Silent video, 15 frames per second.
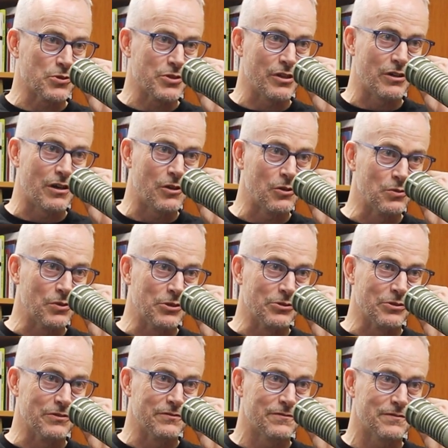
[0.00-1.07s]
also a whole
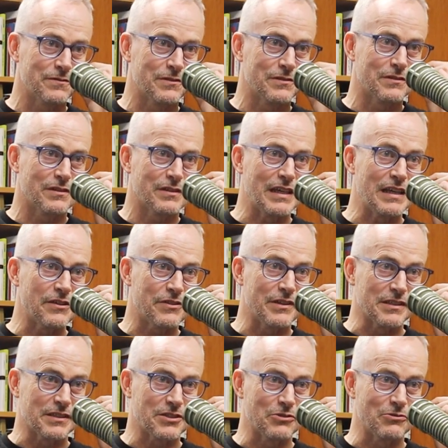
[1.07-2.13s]
world of
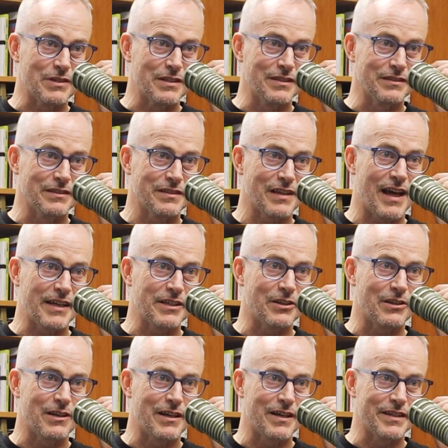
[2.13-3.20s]
ethics around
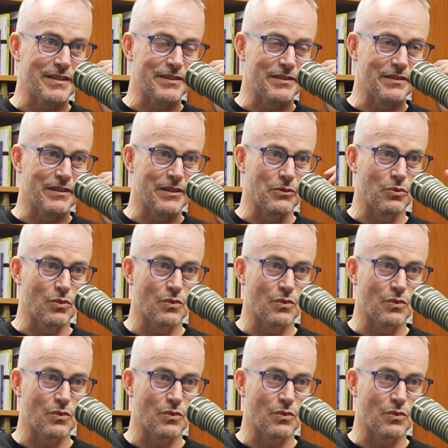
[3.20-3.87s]
AI, and